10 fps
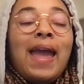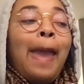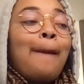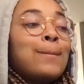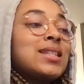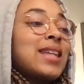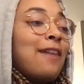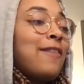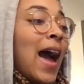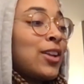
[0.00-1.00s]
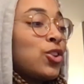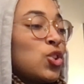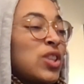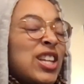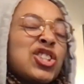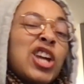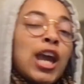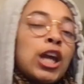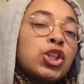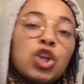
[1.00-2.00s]
It must have actors that
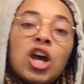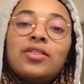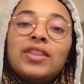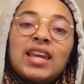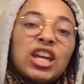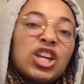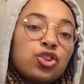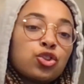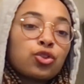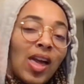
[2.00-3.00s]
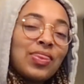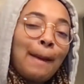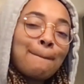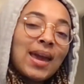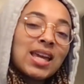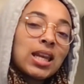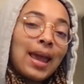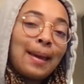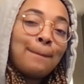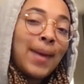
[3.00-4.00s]
change the industry, that make an
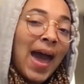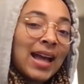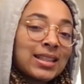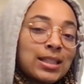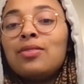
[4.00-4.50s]
impact.